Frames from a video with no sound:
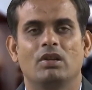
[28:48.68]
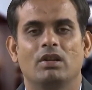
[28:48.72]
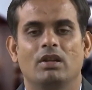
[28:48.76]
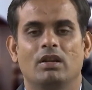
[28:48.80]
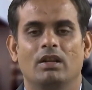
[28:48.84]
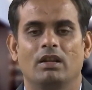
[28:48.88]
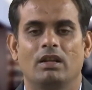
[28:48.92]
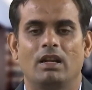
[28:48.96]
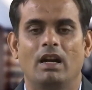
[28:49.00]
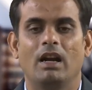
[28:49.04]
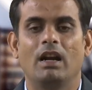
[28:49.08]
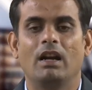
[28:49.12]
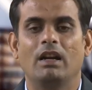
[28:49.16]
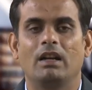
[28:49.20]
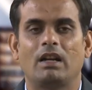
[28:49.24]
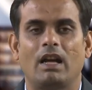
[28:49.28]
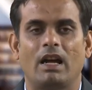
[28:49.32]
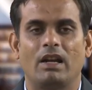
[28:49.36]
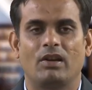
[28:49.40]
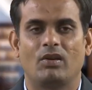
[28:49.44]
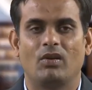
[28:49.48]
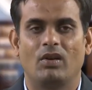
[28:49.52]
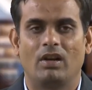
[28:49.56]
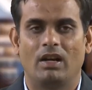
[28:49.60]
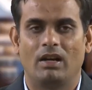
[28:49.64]
the
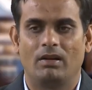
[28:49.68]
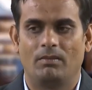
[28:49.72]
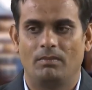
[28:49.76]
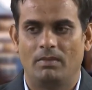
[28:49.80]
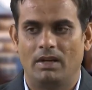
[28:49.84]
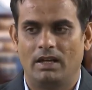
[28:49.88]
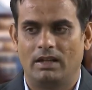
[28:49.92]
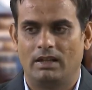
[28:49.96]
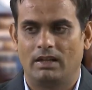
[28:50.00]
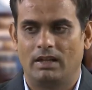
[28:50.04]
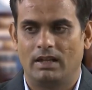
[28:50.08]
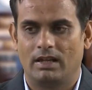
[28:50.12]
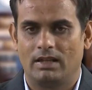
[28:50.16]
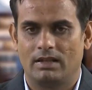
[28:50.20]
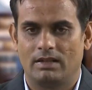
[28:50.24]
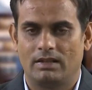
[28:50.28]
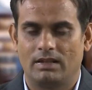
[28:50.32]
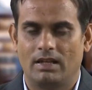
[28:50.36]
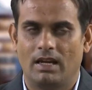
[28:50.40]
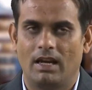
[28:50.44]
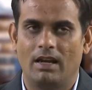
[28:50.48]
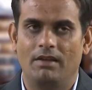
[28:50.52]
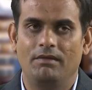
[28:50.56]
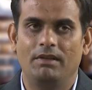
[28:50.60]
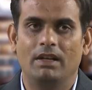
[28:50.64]
diagonal matrix
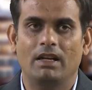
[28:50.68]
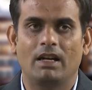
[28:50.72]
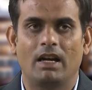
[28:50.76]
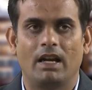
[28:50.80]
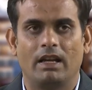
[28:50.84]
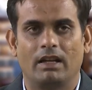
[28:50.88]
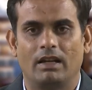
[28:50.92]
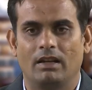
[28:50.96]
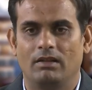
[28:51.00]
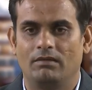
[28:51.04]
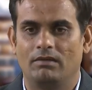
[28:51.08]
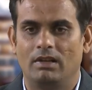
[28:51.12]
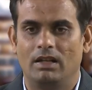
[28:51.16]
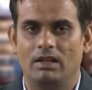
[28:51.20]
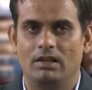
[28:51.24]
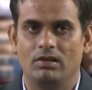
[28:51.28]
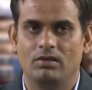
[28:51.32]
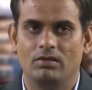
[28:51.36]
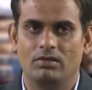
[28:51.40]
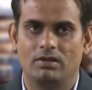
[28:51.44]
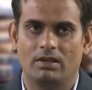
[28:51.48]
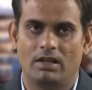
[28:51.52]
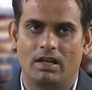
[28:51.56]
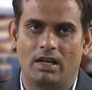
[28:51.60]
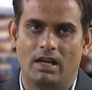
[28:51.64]
having
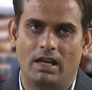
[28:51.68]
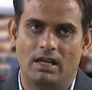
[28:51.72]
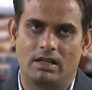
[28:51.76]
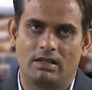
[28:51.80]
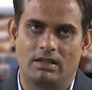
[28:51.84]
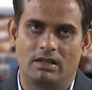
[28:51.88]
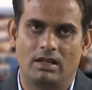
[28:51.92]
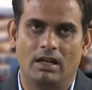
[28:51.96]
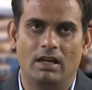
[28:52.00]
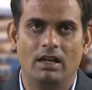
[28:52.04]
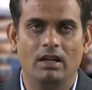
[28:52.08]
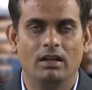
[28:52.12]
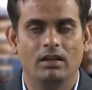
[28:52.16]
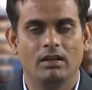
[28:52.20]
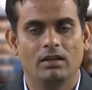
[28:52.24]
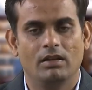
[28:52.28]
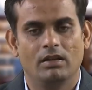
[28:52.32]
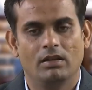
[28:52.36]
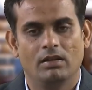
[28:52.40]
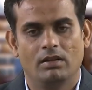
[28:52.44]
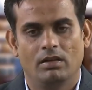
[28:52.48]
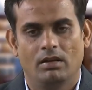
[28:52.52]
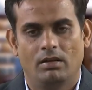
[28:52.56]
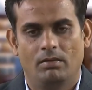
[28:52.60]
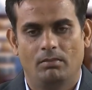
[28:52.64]
eigenvalues as the
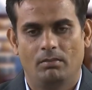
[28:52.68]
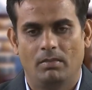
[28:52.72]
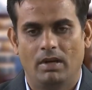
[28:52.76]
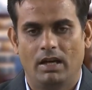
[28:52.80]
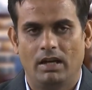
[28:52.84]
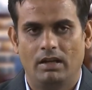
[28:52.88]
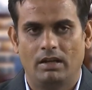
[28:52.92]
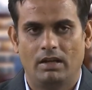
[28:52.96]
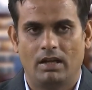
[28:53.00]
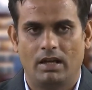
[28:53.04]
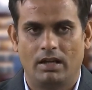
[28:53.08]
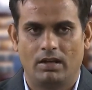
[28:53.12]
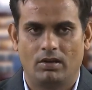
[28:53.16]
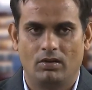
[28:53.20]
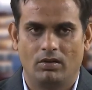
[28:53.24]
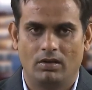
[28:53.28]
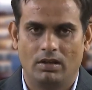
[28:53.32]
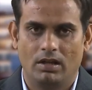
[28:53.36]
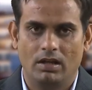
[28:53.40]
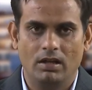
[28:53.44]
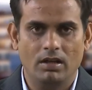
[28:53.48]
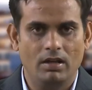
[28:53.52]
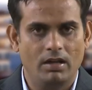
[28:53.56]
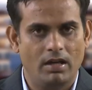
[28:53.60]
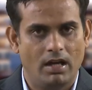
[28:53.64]
main
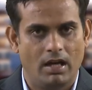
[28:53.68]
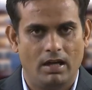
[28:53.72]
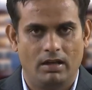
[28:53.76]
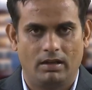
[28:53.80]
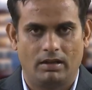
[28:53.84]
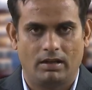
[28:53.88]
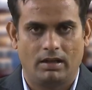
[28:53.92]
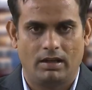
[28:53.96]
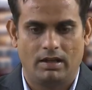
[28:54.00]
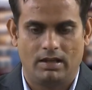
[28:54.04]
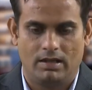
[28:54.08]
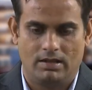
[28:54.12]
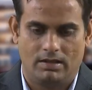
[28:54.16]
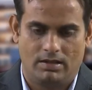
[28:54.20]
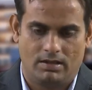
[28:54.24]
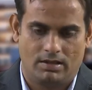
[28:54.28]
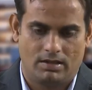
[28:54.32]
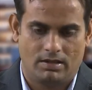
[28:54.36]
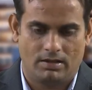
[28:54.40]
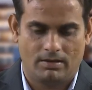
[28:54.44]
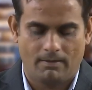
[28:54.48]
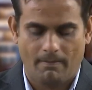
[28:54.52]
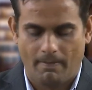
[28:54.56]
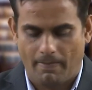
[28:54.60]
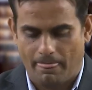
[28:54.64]
diagonal entries.